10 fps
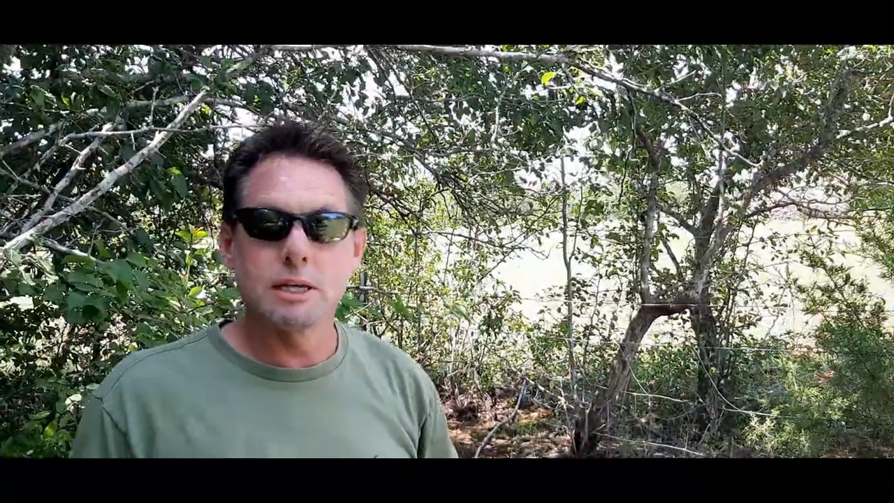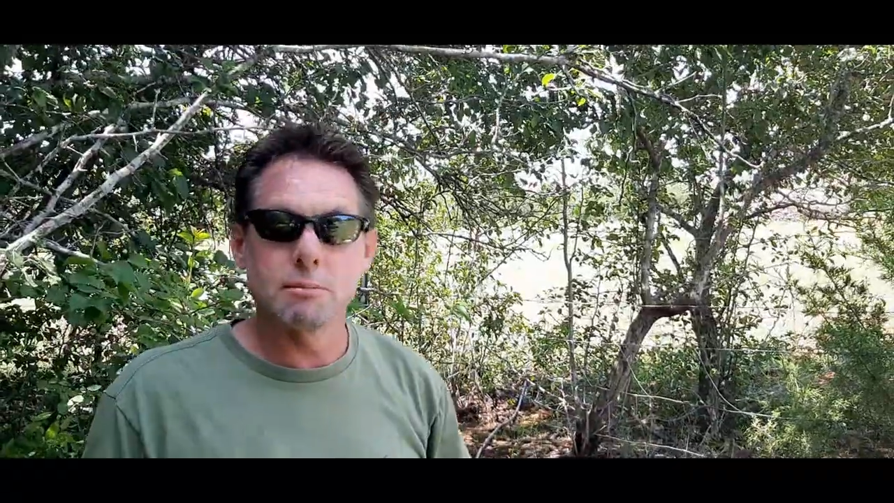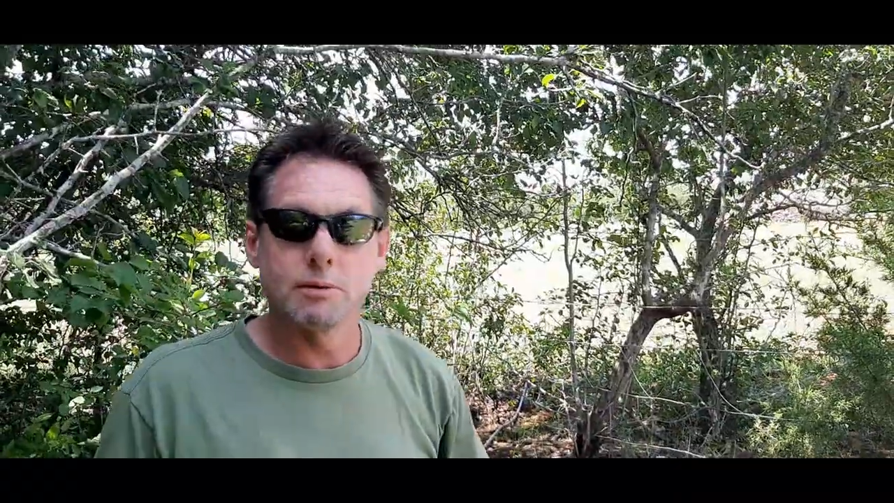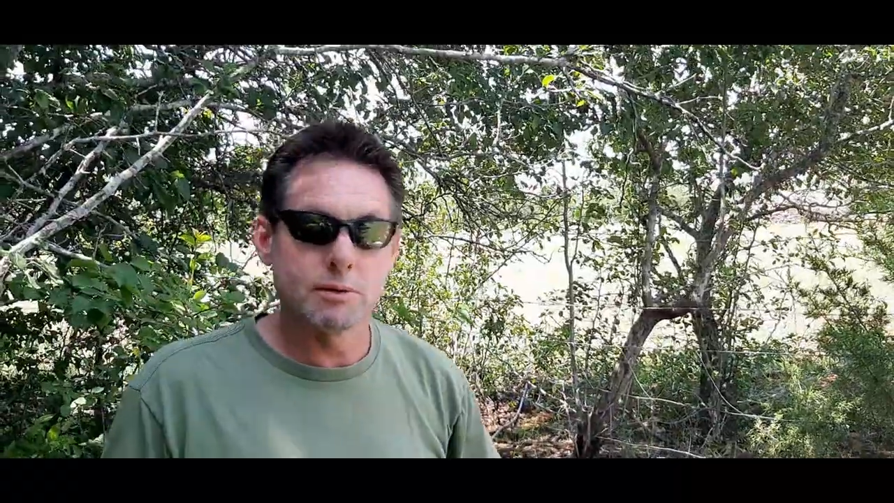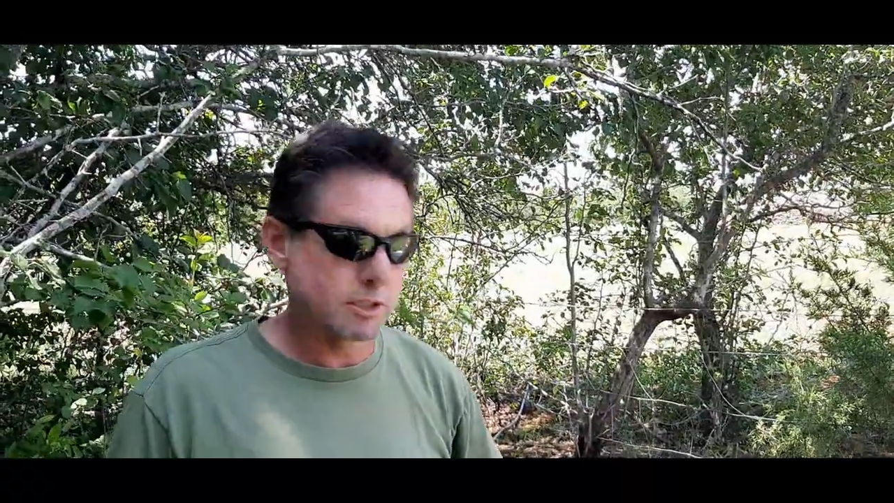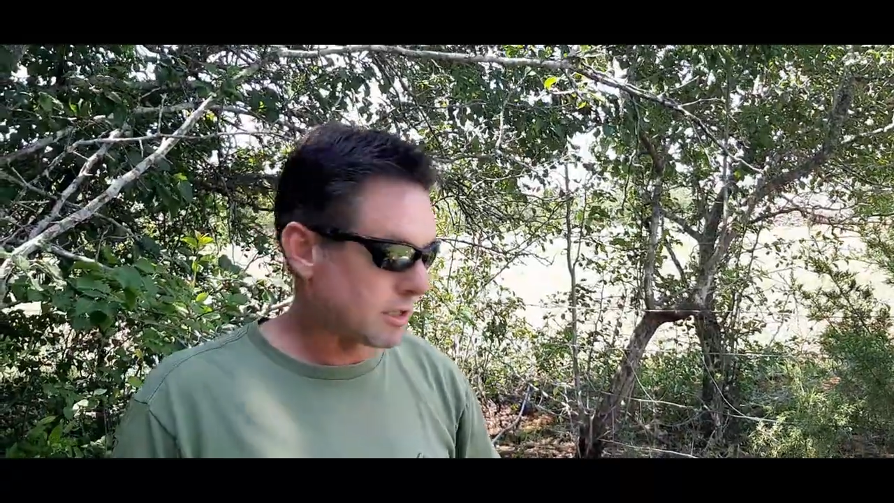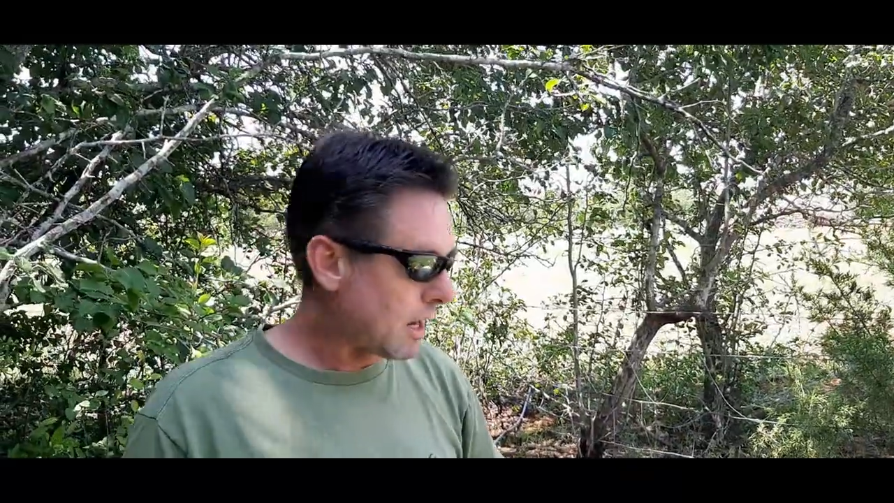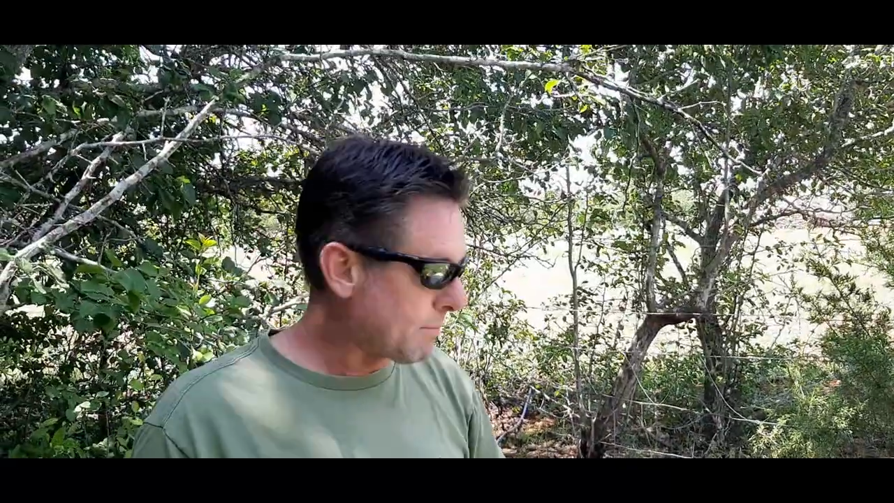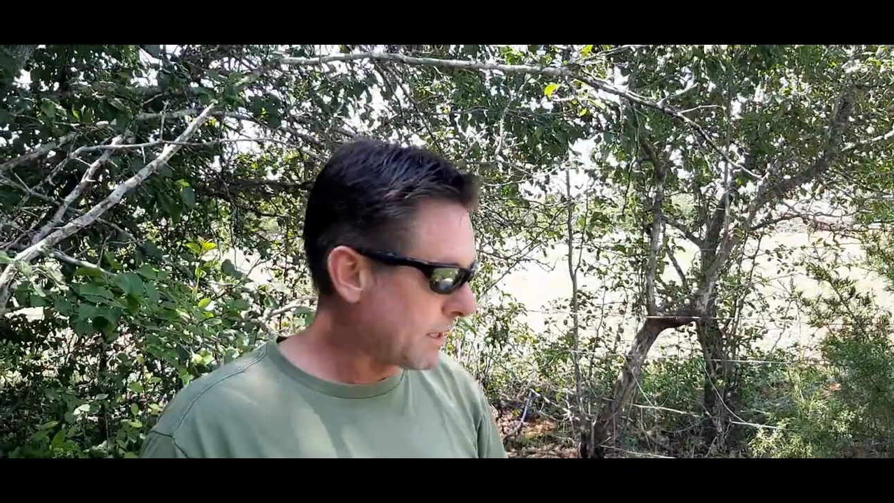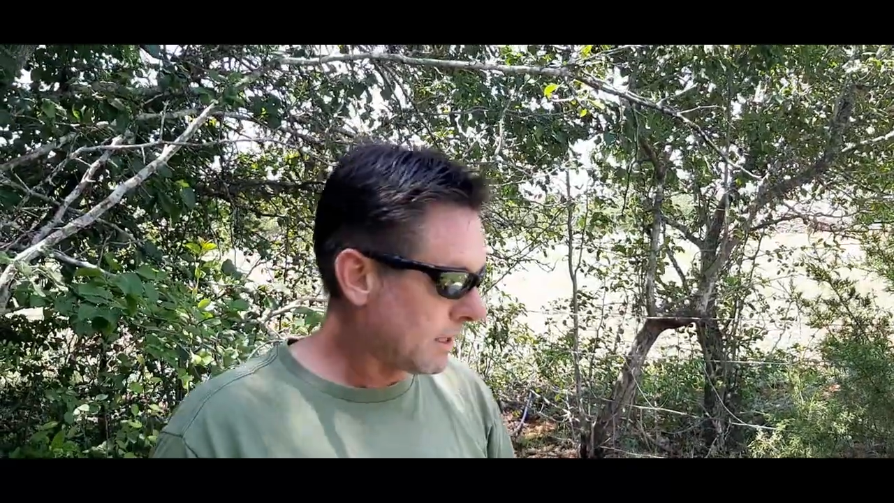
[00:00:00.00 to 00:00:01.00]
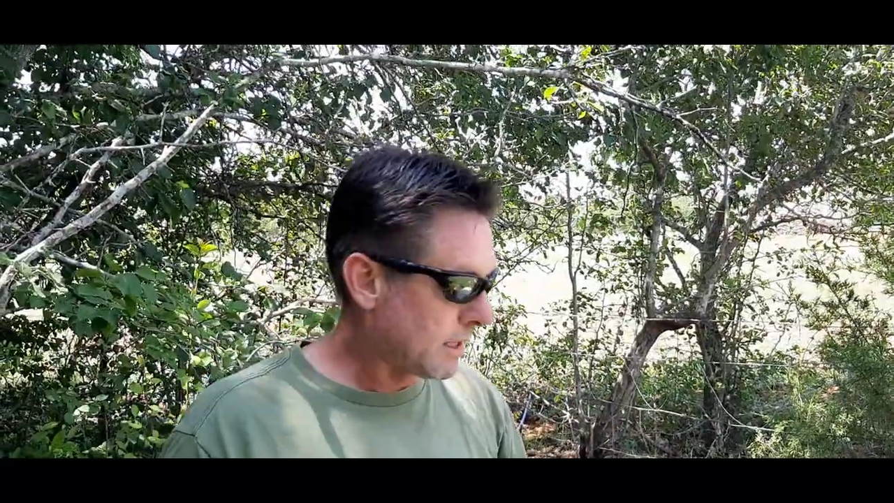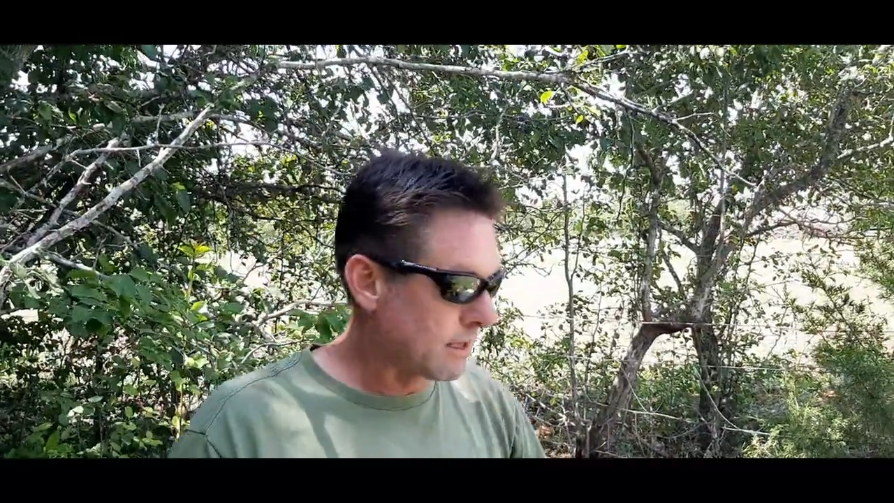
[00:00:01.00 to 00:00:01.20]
keep stopping